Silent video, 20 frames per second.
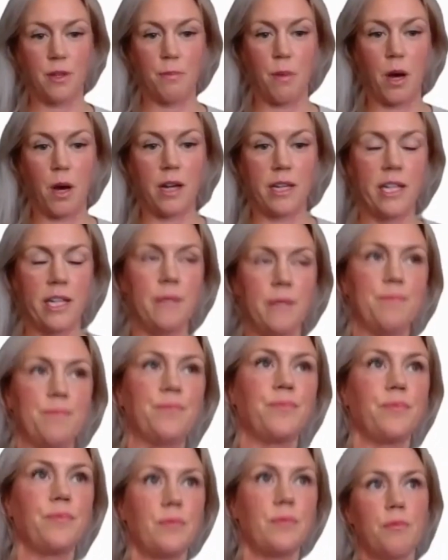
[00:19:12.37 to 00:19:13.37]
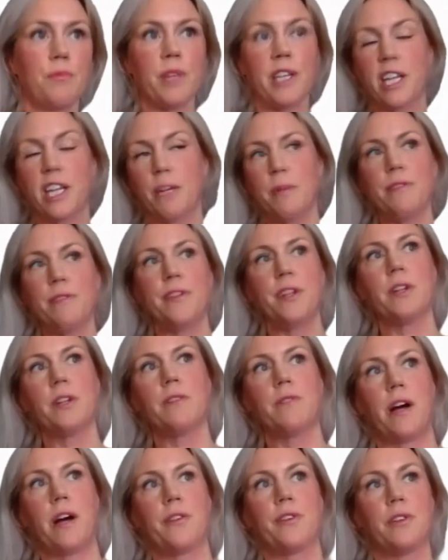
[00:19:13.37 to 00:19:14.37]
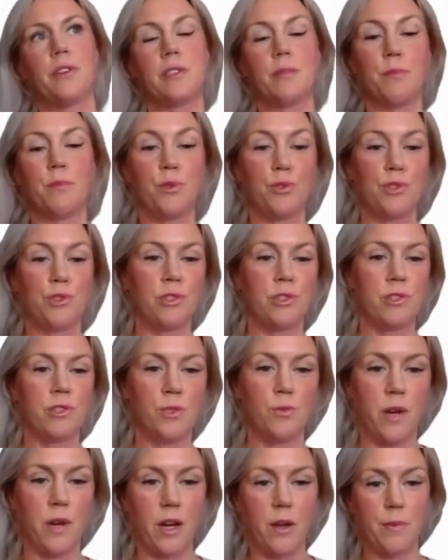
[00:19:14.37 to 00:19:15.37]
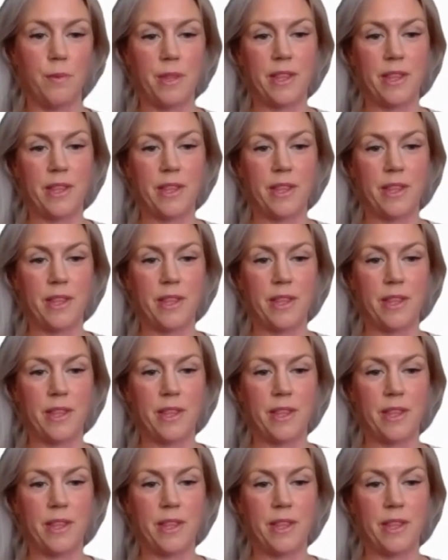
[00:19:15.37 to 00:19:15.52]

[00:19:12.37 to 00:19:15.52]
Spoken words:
in the body could be fear of others' emotions as well.